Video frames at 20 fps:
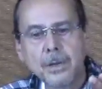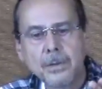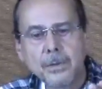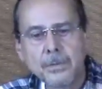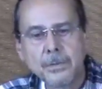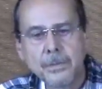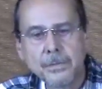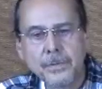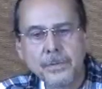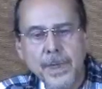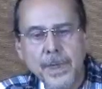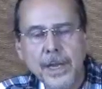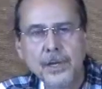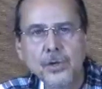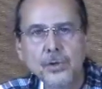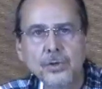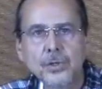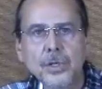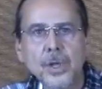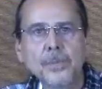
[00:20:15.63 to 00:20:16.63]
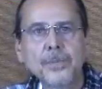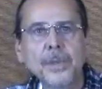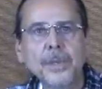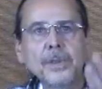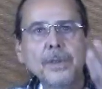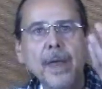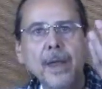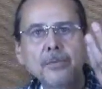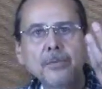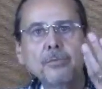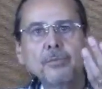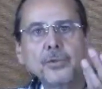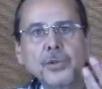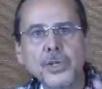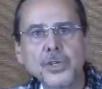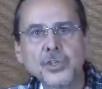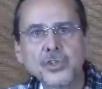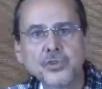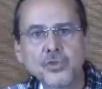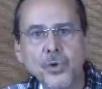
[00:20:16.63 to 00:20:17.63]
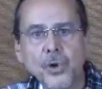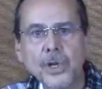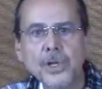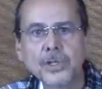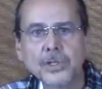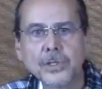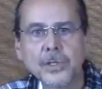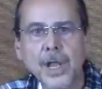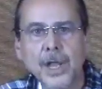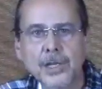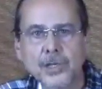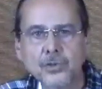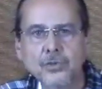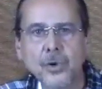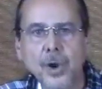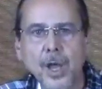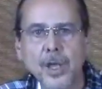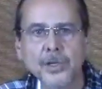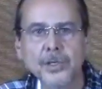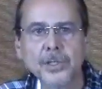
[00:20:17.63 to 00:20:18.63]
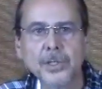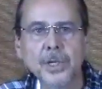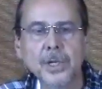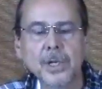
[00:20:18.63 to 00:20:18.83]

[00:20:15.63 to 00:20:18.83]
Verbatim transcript: they do something that destroys that trust